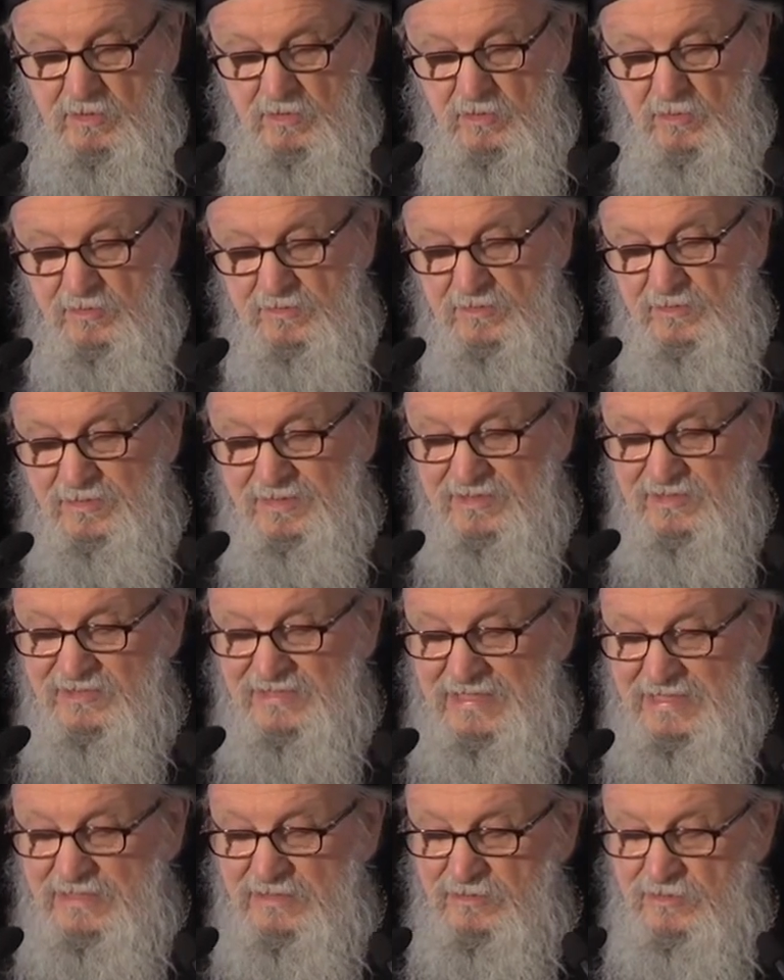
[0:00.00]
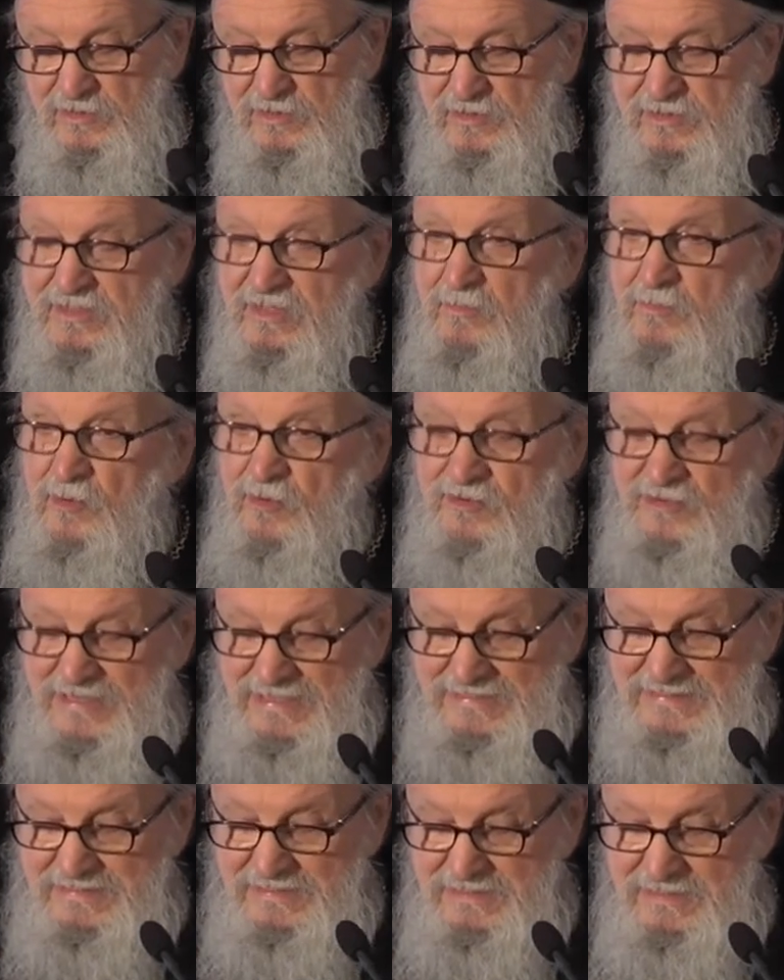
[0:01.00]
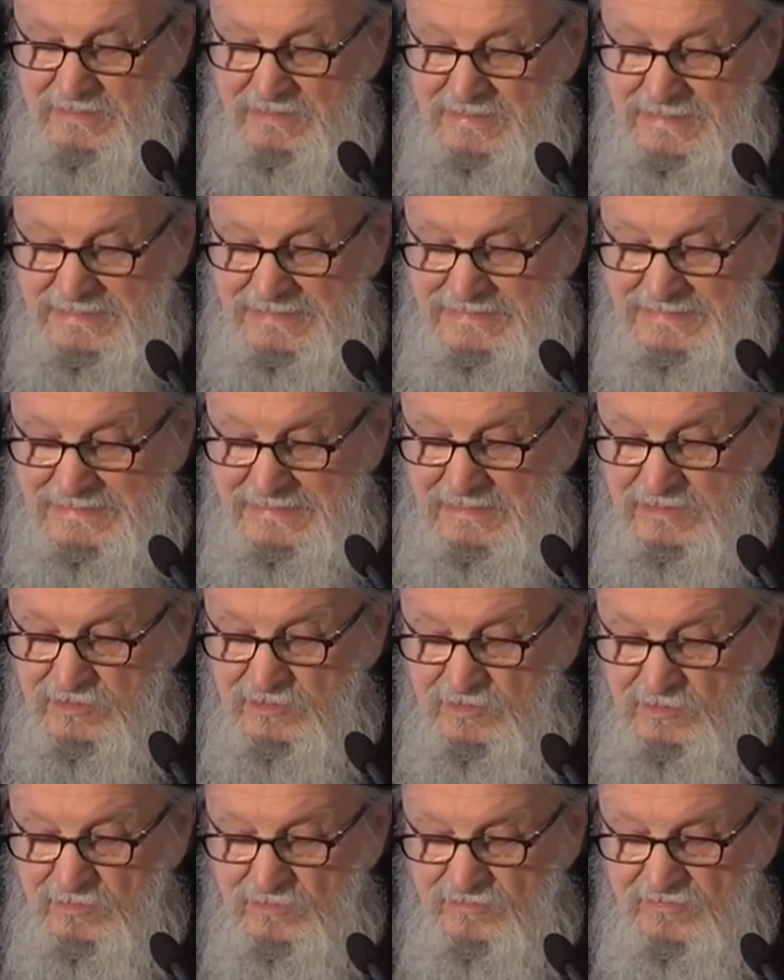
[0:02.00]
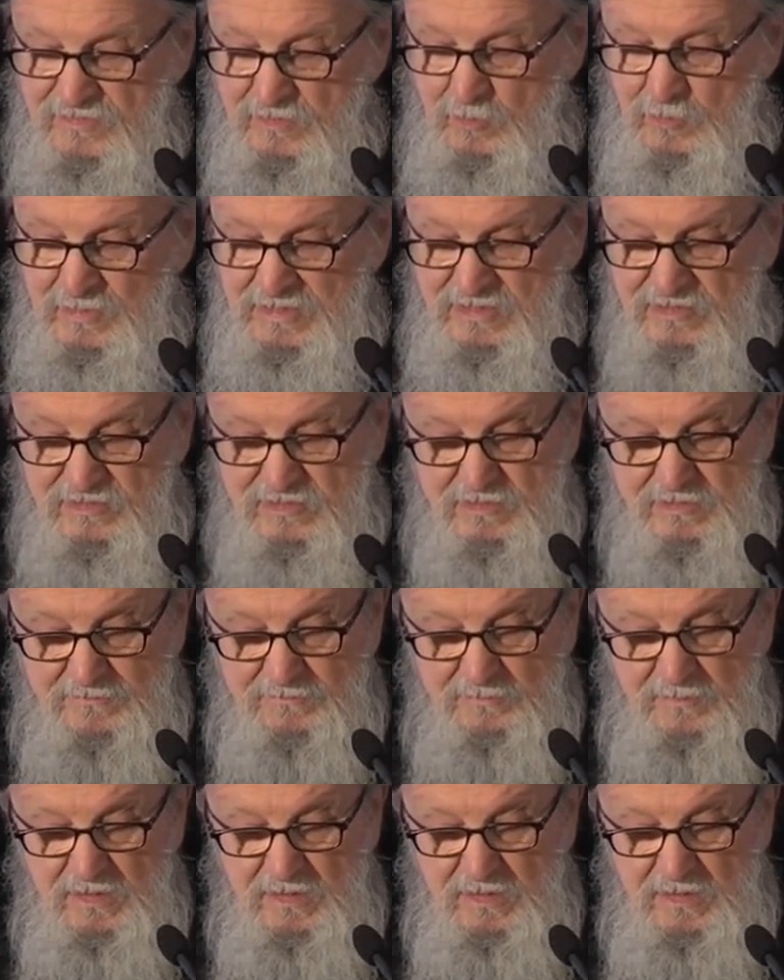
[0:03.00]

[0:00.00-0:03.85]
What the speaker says: On the one side, the democratic ideals of the West,